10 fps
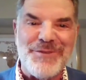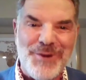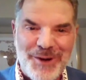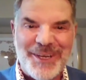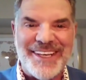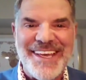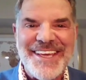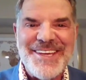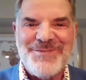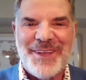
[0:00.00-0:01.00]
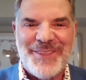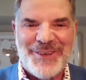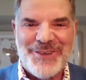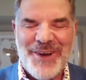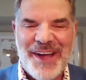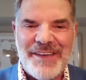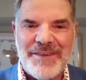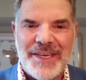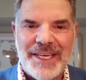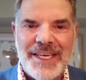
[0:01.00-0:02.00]
or when they're
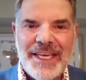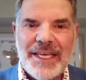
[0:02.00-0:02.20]
driving,